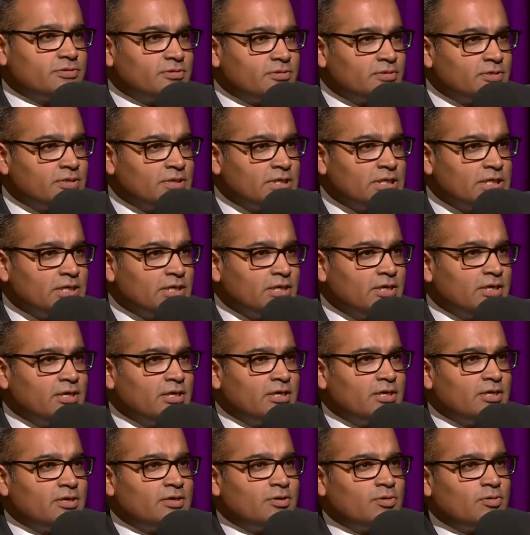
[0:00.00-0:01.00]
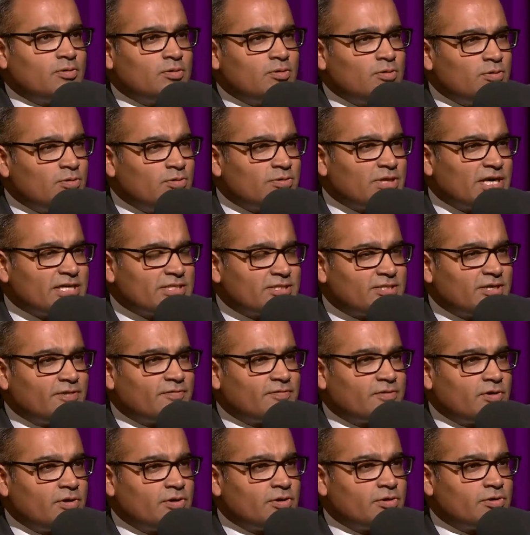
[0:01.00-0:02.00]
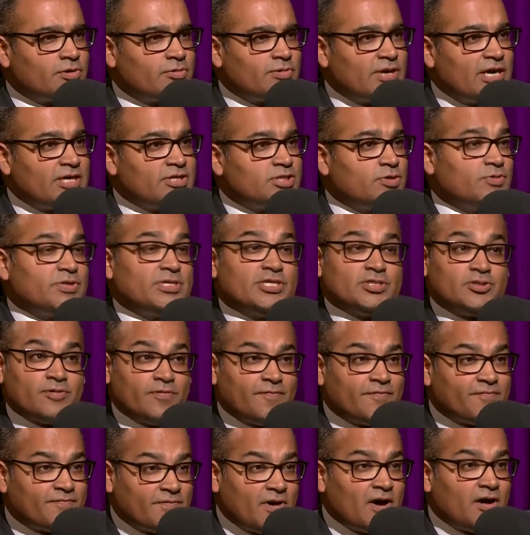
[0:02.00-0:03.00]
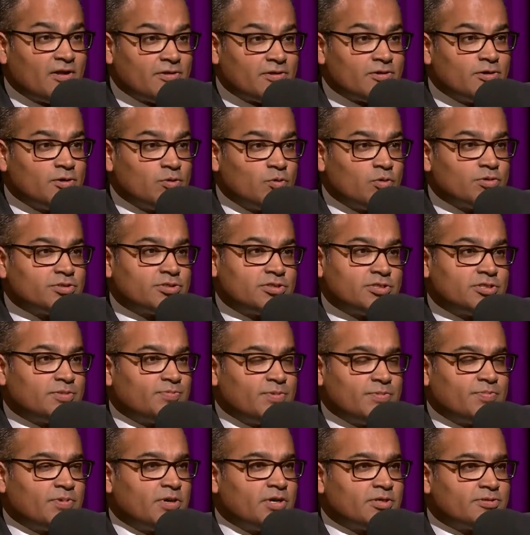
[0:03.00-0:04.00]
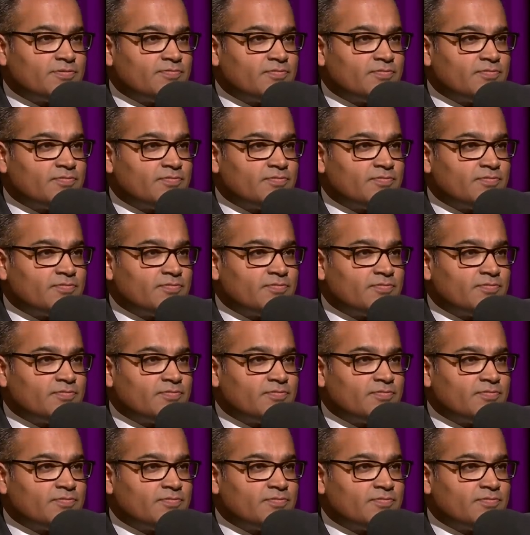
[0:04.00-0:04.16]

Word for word: and all that stuff going on around you, and it's your father who wants you to be part